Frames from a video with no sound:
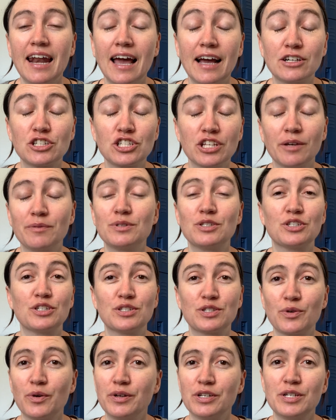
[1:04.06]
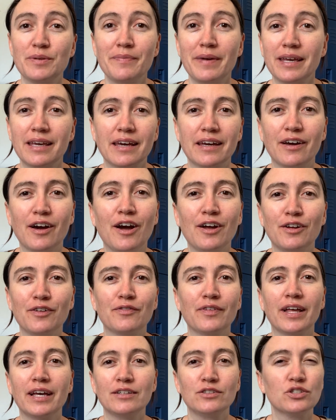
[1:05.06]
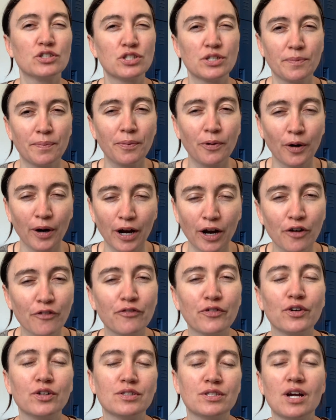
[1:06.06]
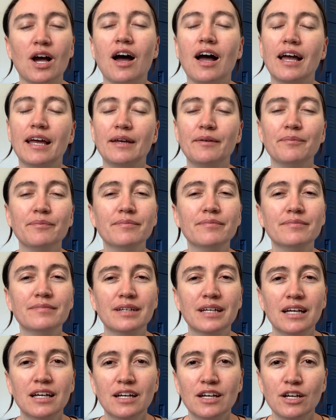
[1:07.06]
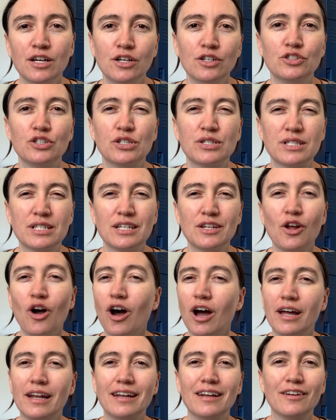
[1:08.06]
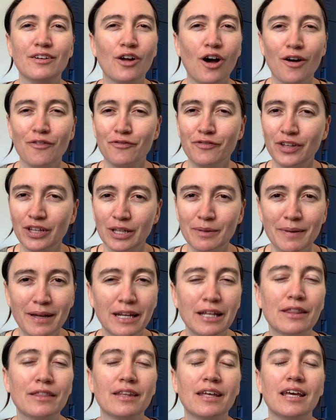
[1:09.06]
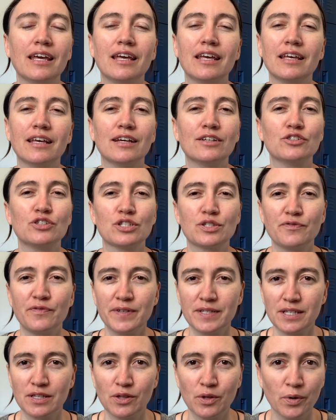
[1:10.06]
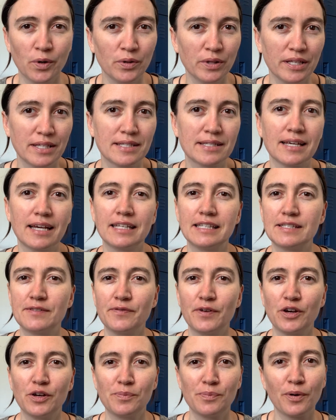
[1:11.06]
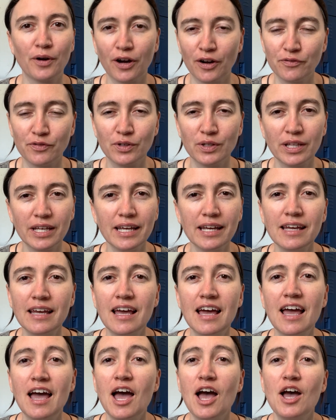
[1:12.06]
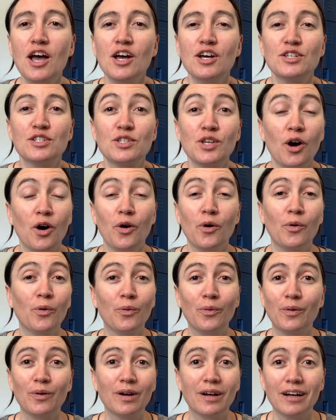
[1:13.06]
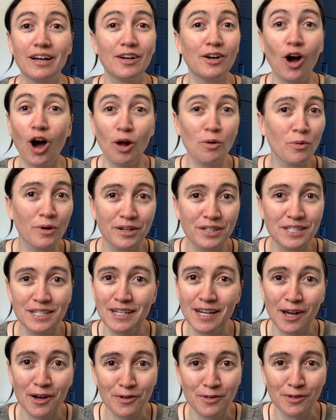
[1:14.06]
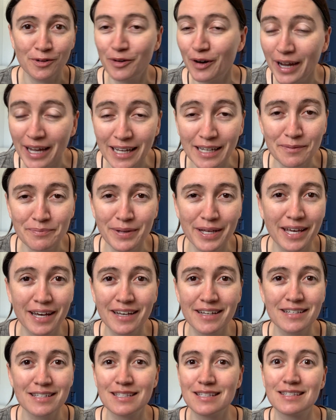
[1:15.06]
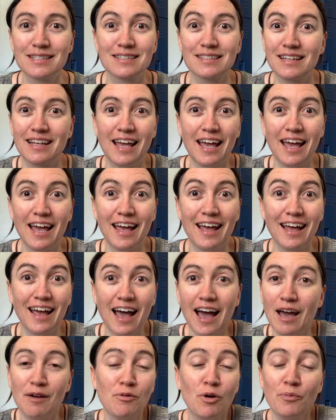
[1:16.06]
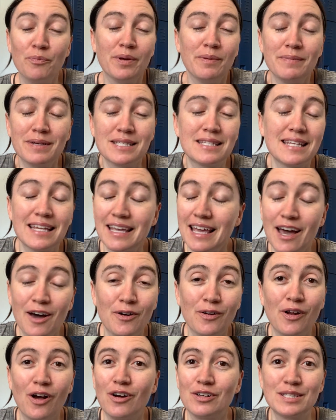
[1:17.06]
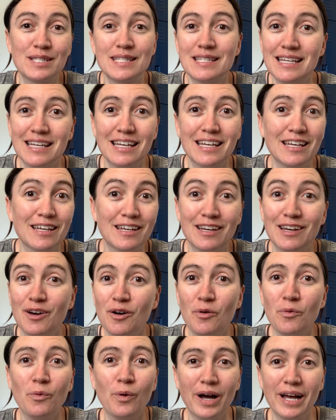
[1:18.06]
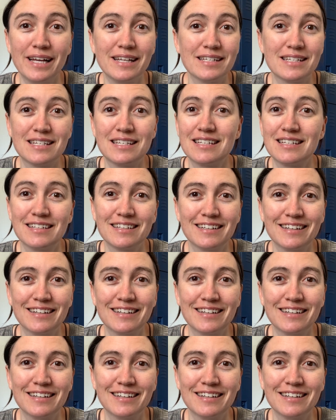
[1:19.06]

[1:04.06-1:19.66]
actually I was just going to make it kind of like just a prayerful time, just to not film anything and just visit the holy sites very prayerfully. So God worked it out great because I won't be missing out on seeing what